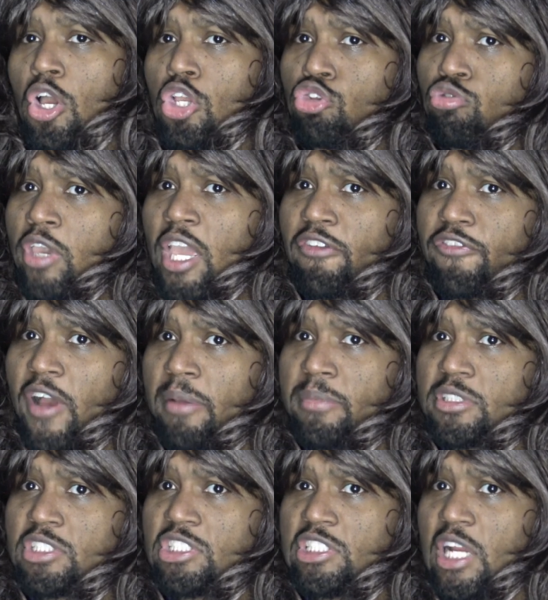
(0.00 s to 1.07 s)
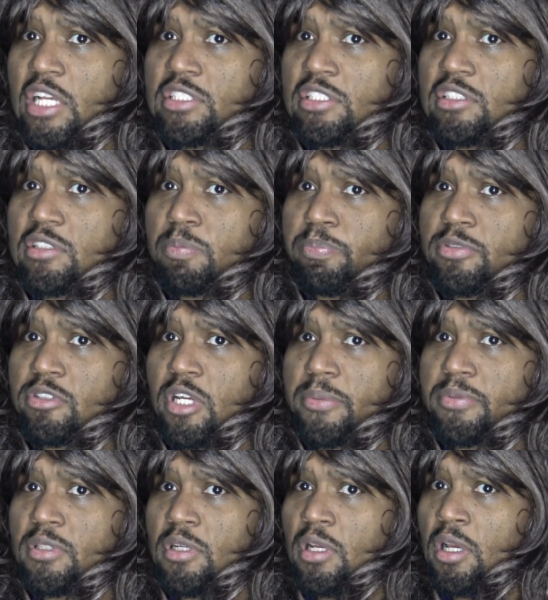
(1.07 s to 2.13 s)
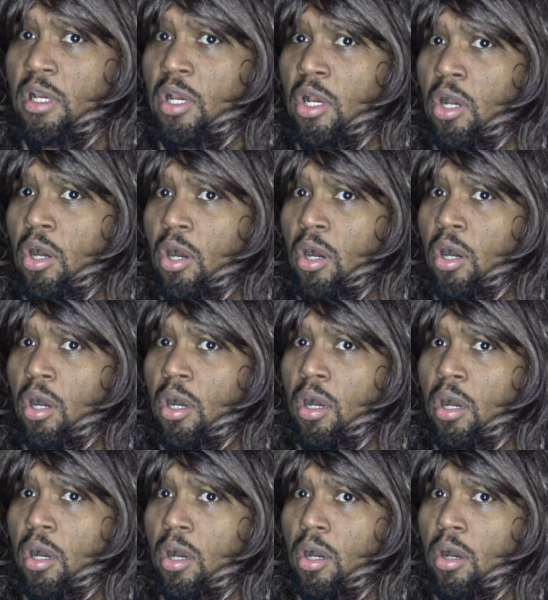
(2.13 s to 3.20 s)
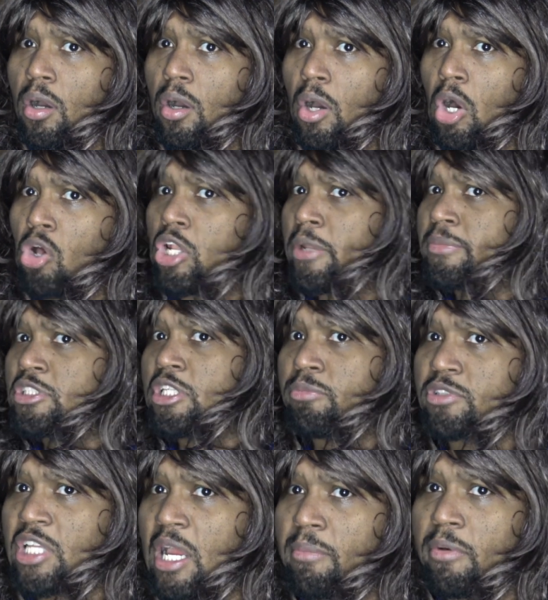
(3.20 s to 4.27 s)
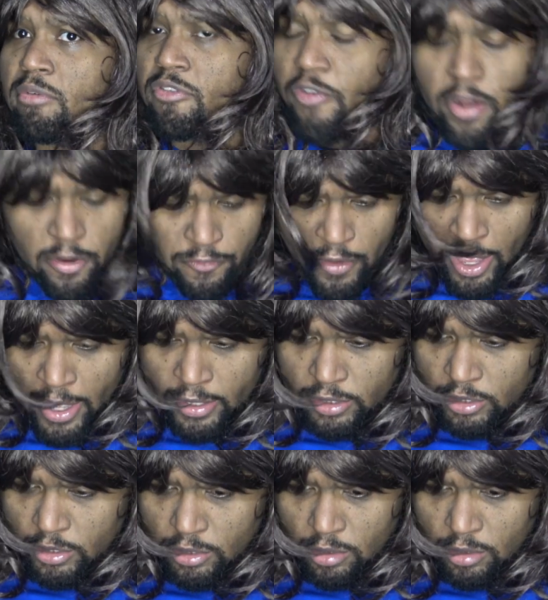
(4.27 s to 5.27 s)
You can't find Mrs. Johnson's prescription? Oh, let me see what time it was verified.